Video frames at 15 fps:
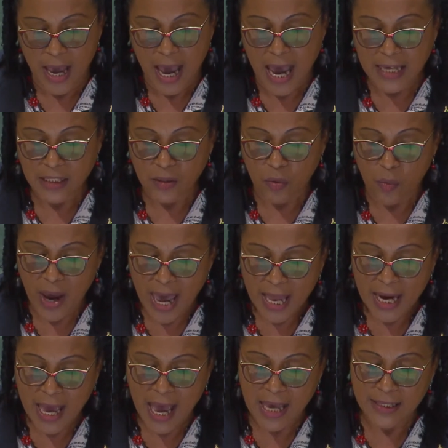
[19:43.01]
as
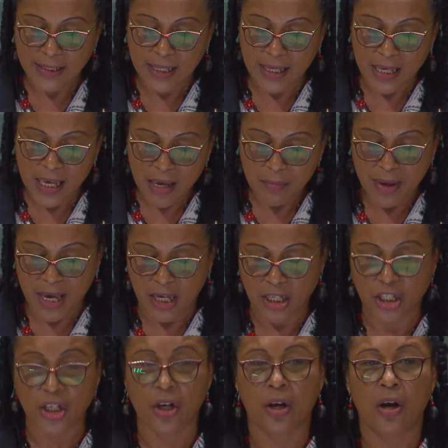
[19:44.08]
well as the
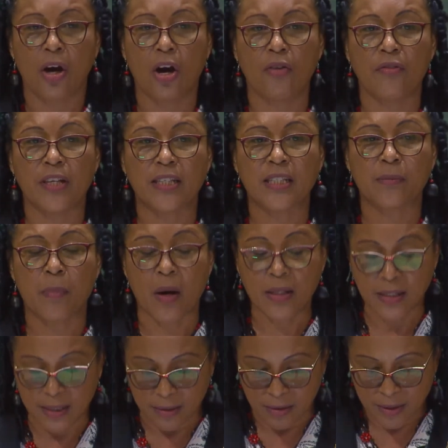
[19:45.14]
image of its
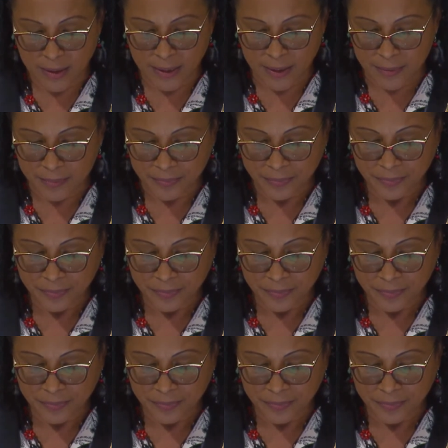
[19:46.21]
sponsors.